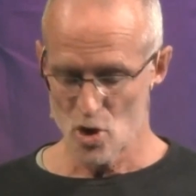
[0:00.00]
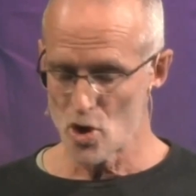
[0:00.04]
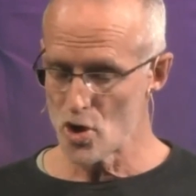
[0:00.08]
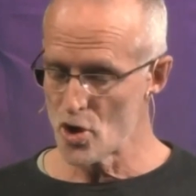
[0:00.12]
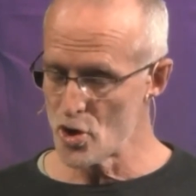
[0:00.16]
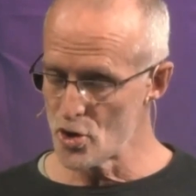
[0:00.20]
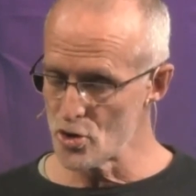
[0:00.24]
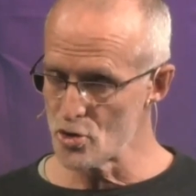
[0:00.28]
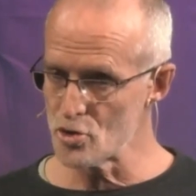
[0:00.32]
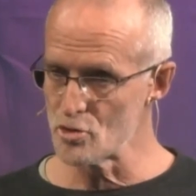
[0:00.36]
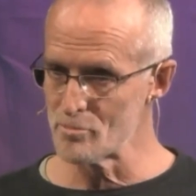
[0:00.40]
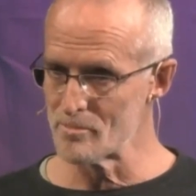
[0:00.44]

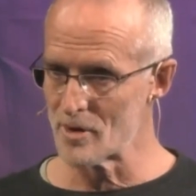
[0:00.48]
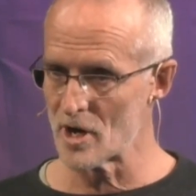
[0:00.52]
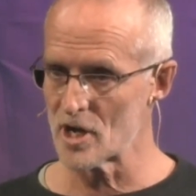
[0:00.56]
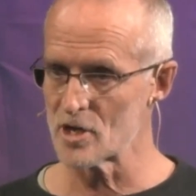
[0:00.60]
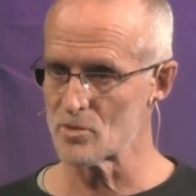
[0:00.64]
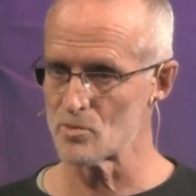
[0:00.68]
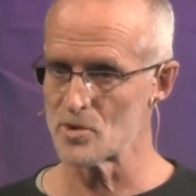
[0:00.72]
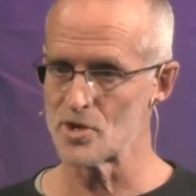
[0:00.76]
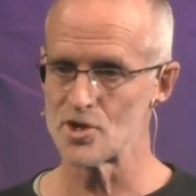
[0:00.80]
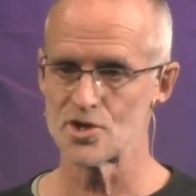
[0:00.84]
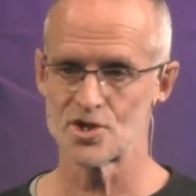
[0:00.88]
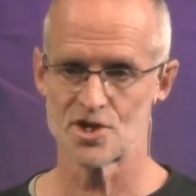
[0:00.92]
Who
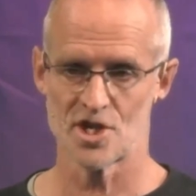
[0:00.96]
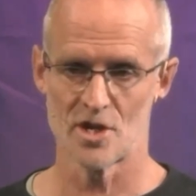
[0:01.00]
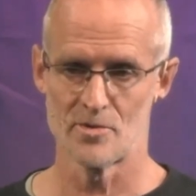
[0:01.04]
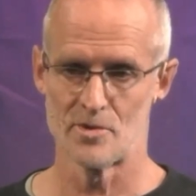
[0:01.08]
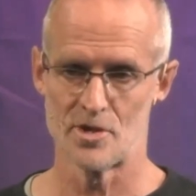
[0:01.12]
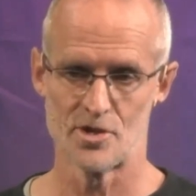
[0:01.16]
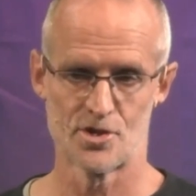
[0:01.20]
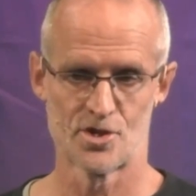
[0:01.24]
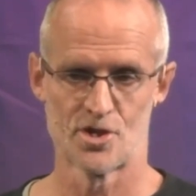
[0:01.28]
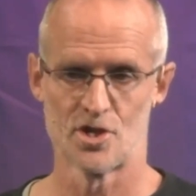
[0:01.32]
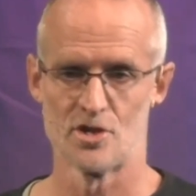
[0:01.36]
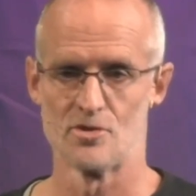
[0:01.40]
might we show
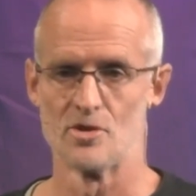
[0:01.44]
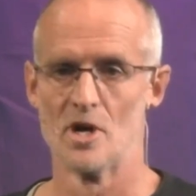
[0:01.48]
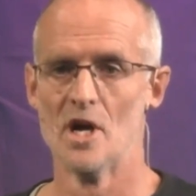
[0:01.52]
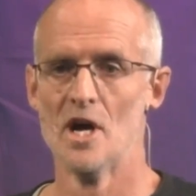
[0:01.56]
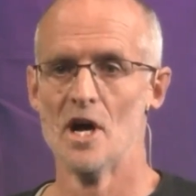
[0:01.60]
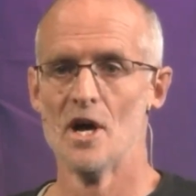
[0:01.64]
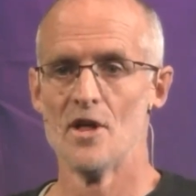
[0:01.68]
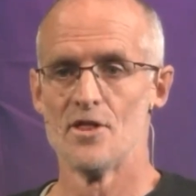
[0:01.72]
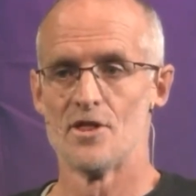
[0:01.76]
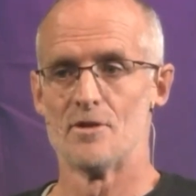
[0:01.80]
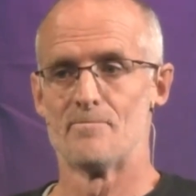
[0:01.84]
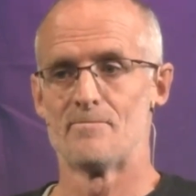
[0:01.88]
it to?
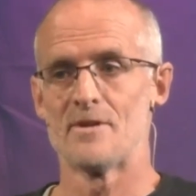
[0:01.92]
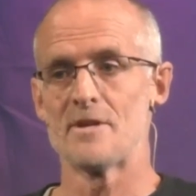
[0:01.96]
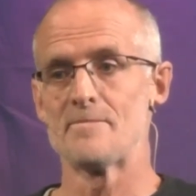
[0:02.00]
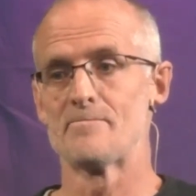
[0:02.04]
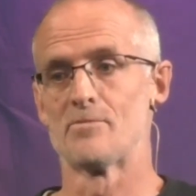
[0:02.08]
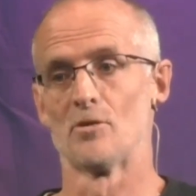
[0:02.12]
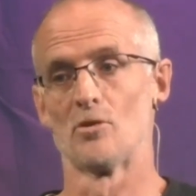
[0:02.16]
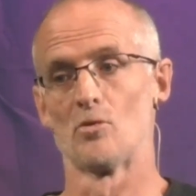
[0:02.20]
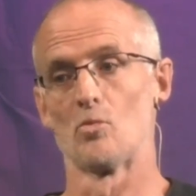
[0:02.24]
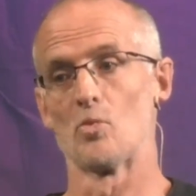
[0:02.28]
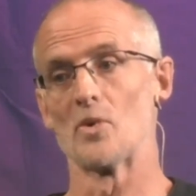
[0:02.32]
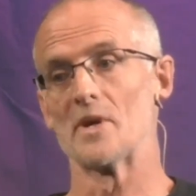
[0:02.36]
The
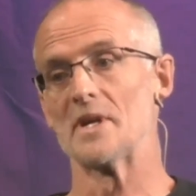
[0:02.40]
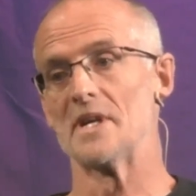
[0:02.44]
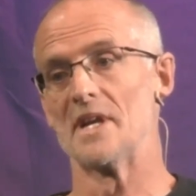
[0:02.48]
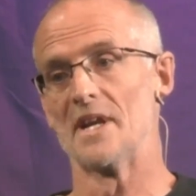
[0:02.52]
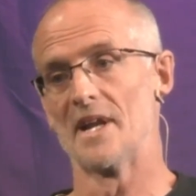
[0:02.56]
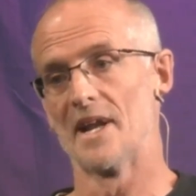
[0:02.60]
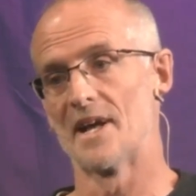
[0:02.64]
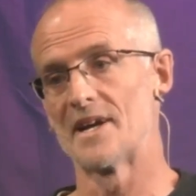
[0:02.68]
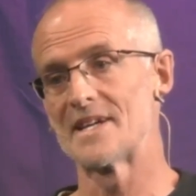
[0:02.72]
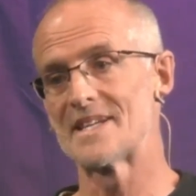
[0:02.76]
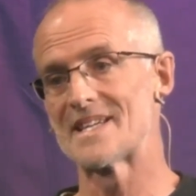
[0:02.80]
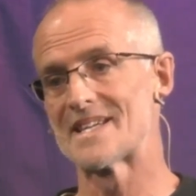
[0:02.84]
people we
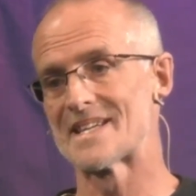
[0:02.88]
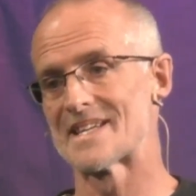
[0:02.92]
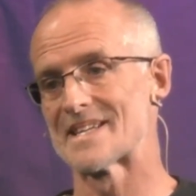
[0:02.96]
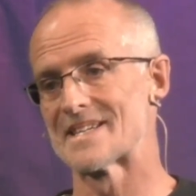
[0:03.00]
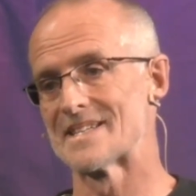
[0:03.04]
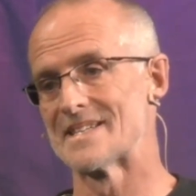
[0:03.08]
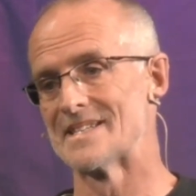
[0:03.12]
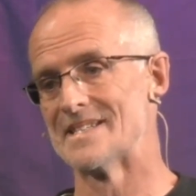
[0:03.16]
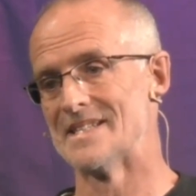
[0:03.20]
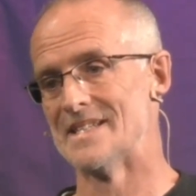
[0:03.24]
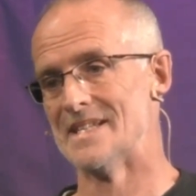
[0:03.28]
like,